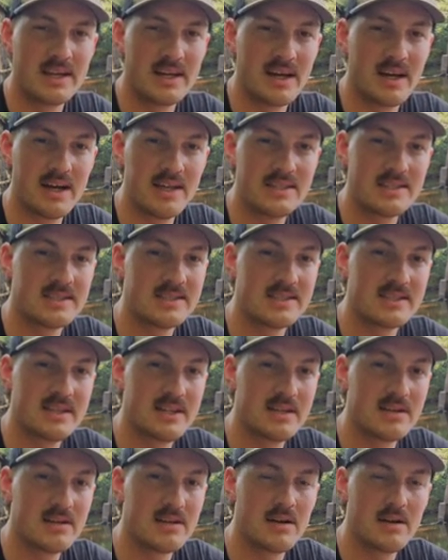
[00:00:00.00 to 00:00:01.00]
You get a nice
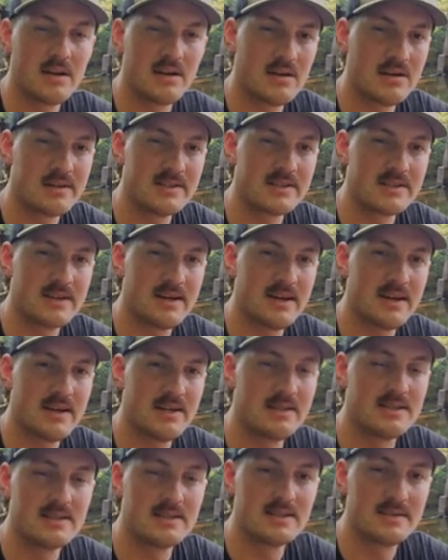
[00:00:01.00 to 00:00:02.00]
sear on all the
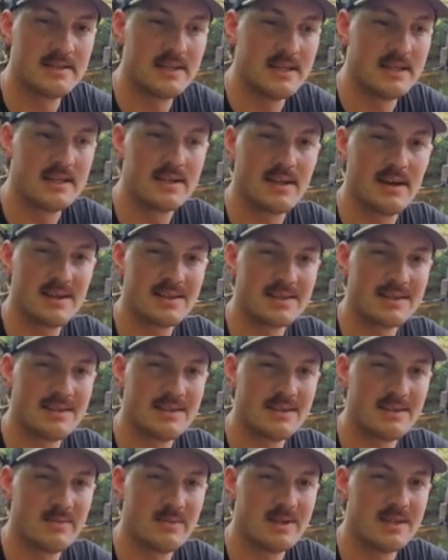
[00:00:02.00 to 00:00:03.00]
sides, toss a
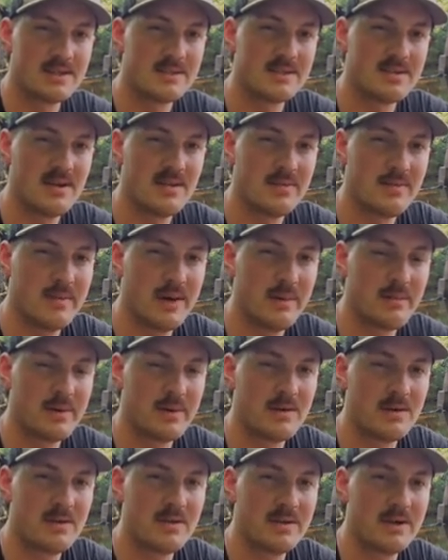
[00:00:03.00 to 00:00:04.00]
little bit of salt and
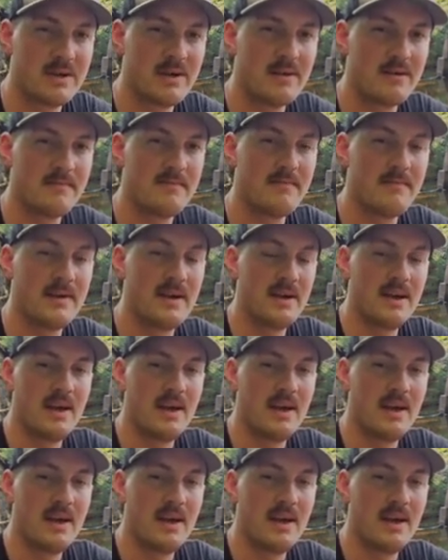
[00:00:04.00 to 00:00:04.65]
pepper on there,